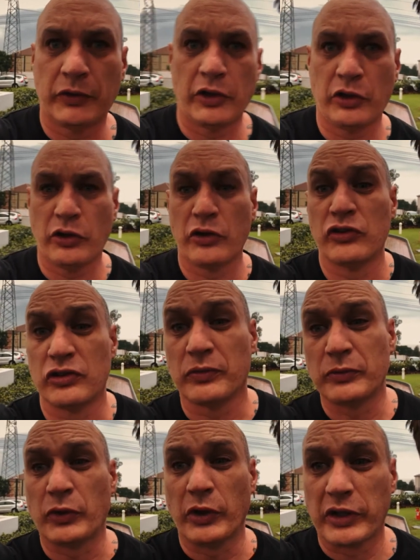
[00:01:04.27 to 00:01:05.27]
gonna go to
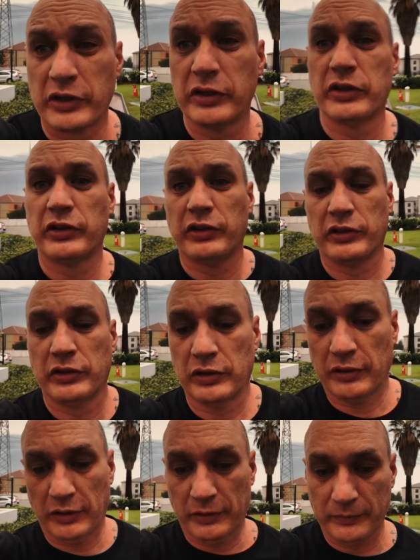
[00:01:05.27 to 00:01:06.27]
gym quick.
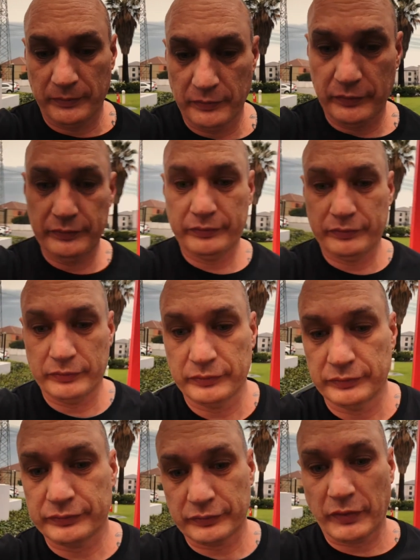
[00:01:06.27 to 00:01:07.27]
Um,
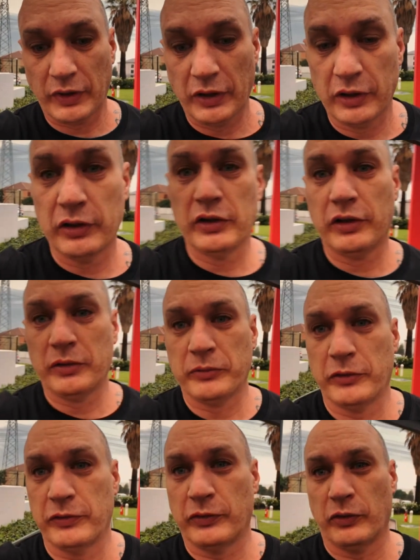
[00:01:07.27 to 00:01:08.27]

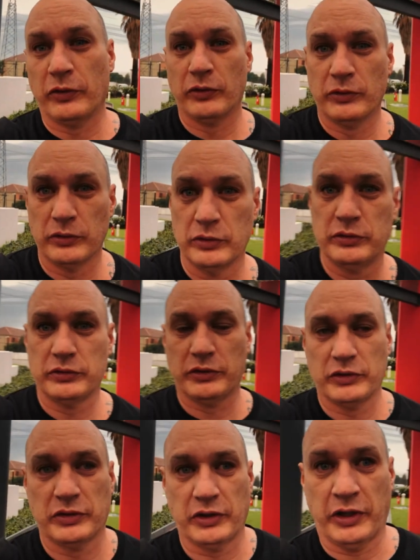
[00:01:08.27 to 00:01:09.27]
before
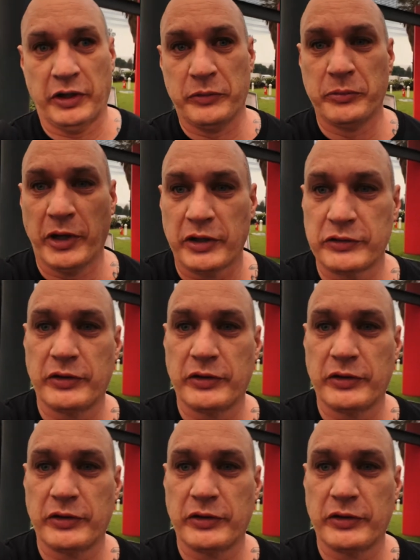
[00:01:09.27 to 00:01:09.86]
I head back